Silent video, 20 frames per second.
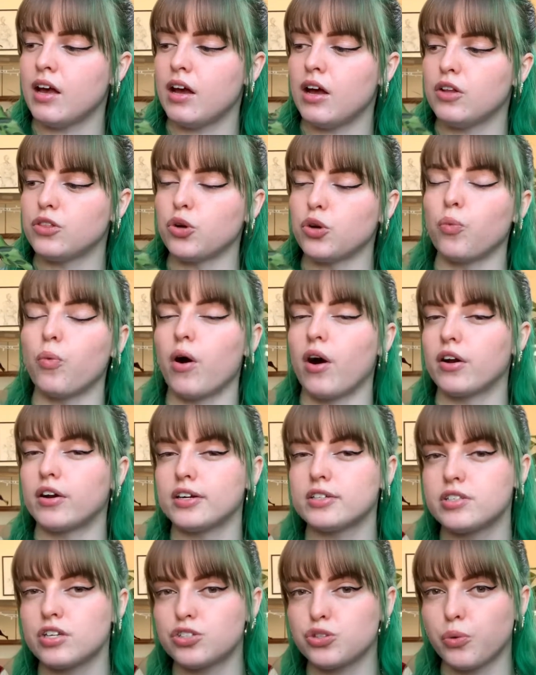The water
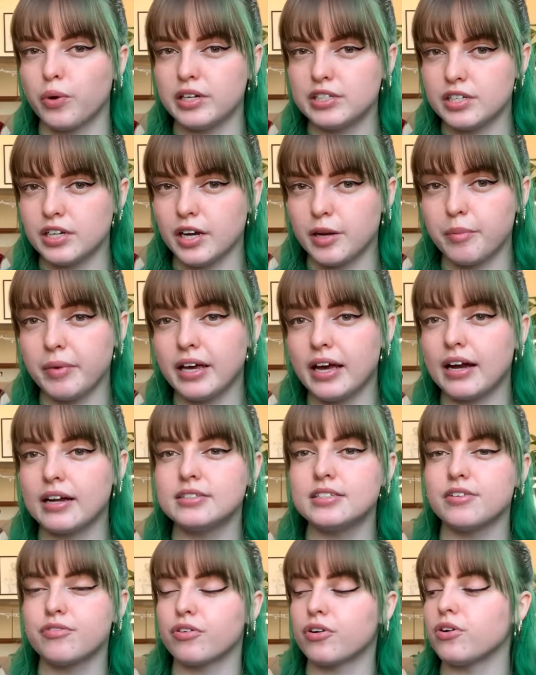situation can be kind of
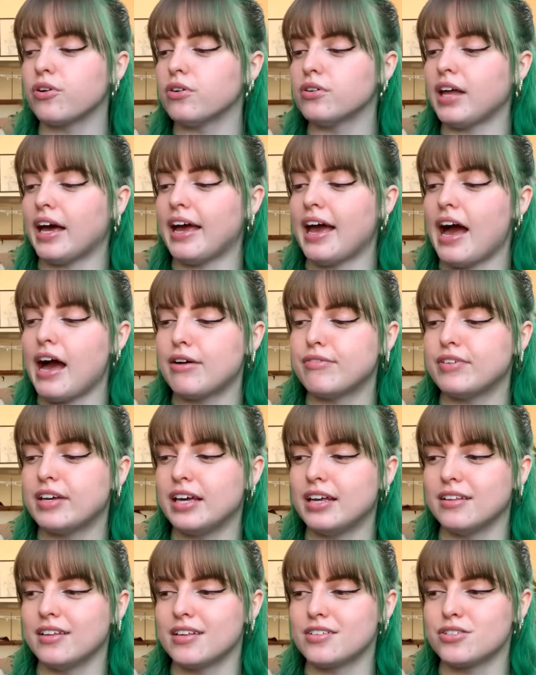difficult. I have it in
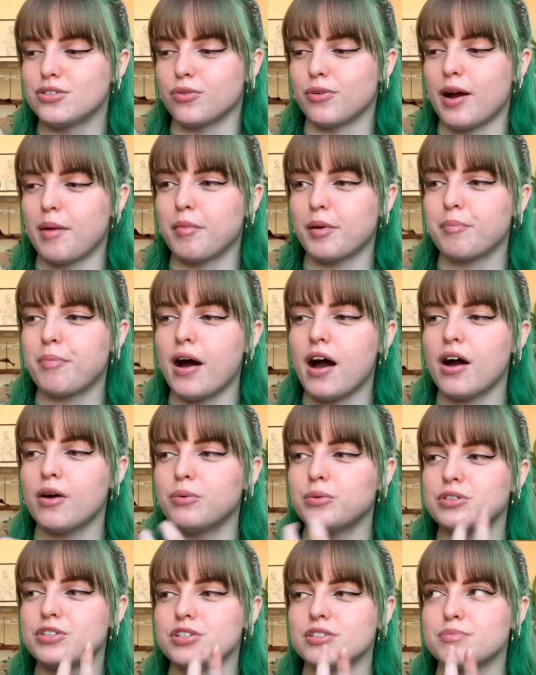this ceramic pot,
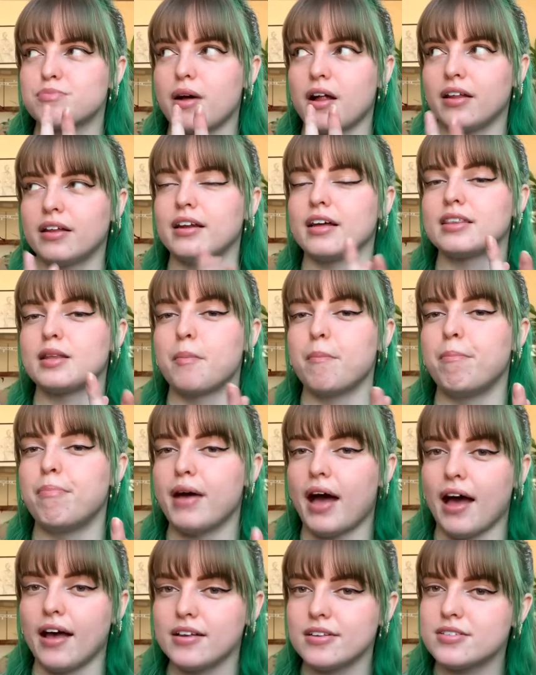which is probably not the
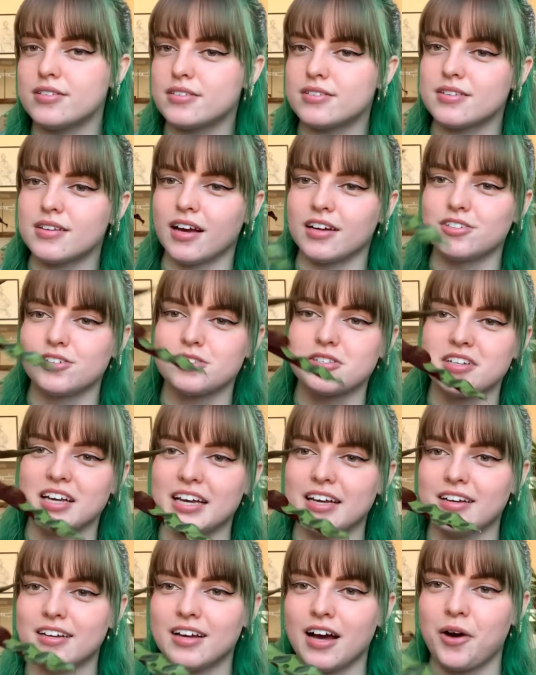best. I just like
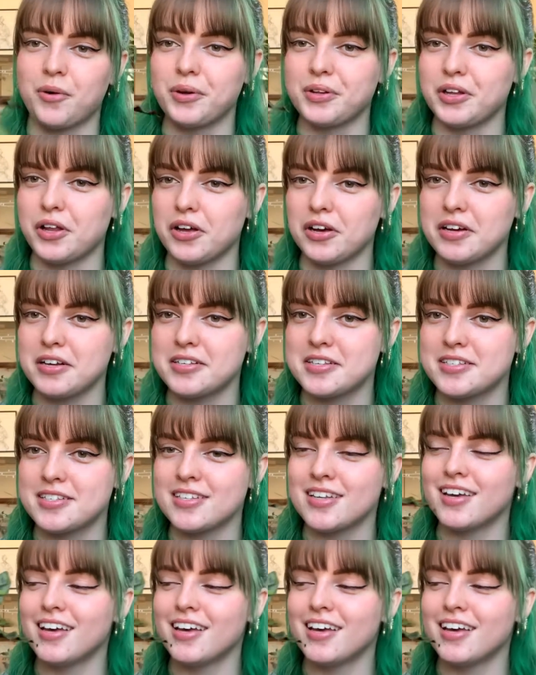how it looks.